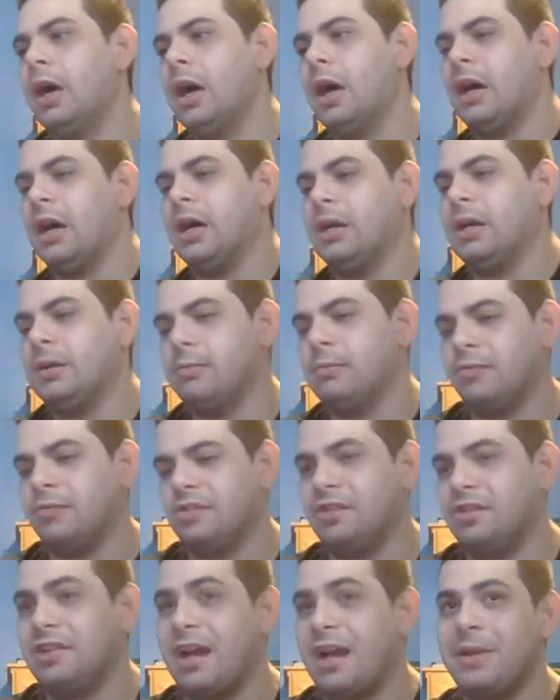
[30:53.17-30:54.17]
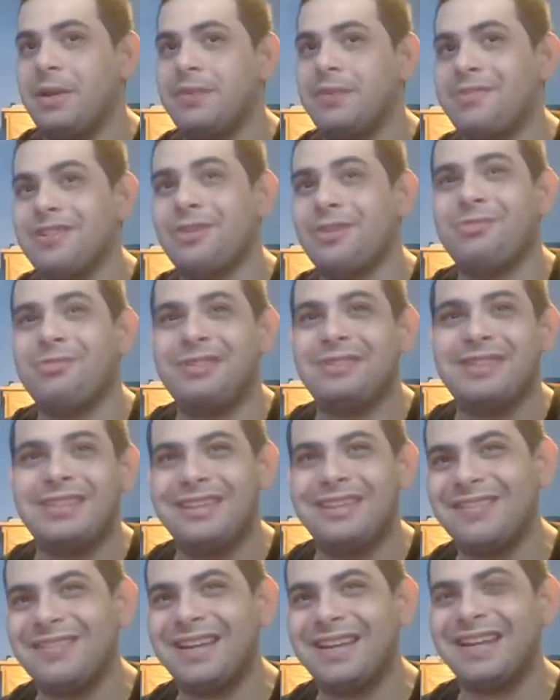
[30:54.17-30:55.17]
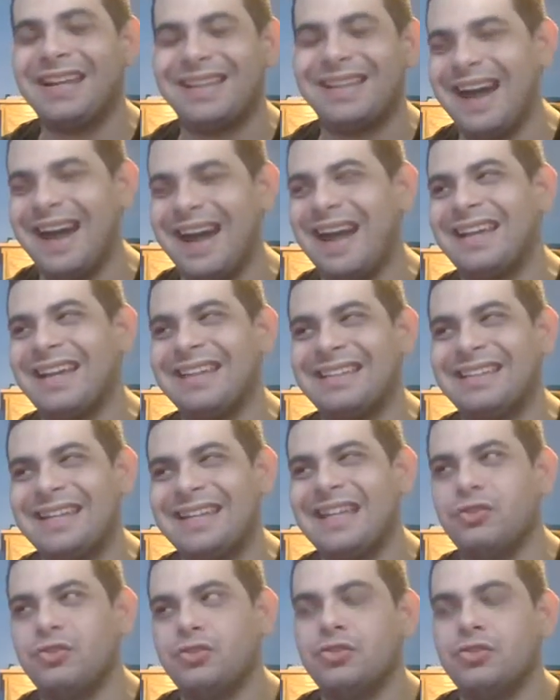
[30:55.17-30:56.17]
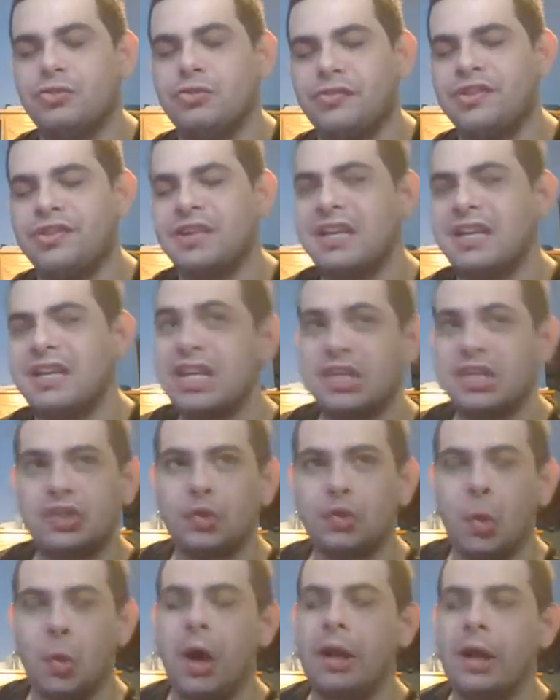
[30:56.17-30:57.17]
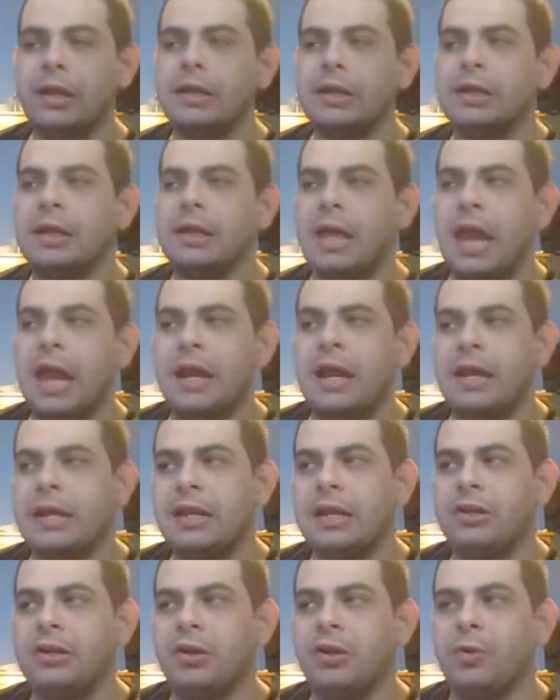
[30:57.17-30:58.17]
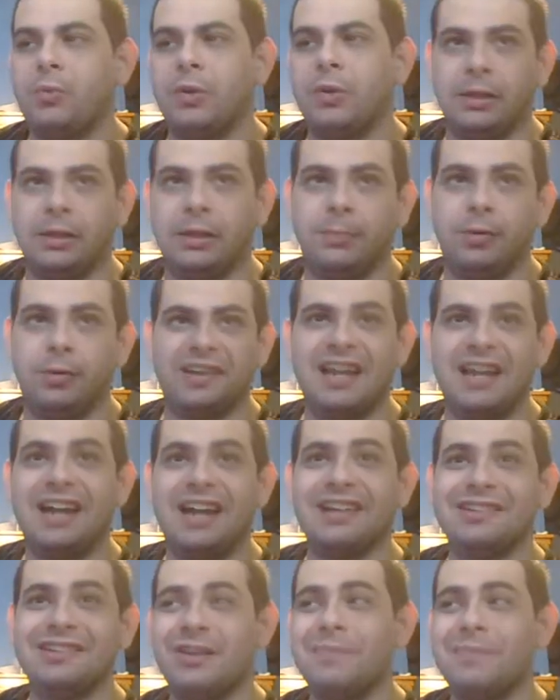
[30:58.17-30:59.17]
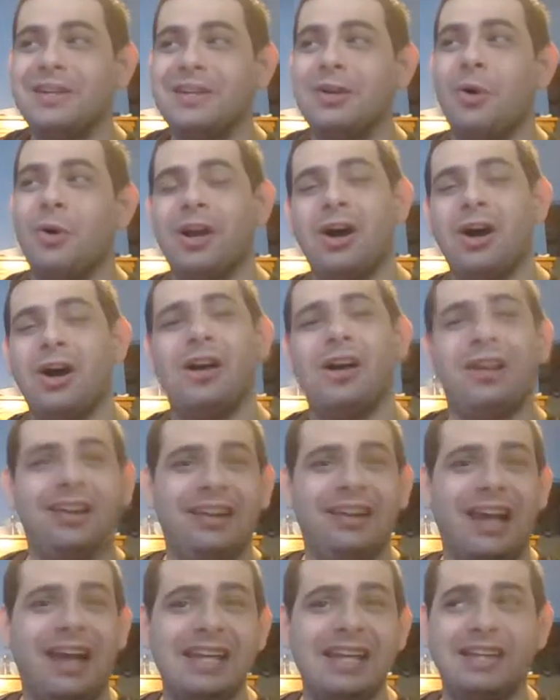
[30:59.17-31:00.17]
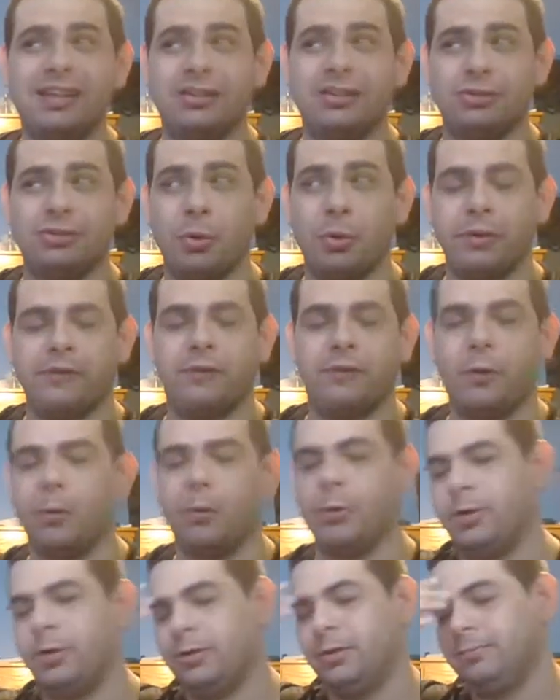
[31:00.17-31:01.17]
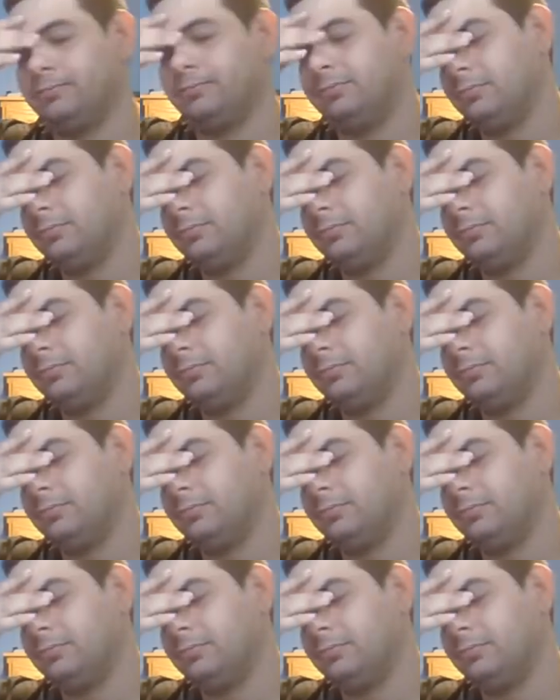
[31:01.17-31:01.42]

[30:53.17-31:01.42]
Um, so that way, you know, you, you kind of get to introduce to each one and, you know, what their personality is going to be going on like going forward.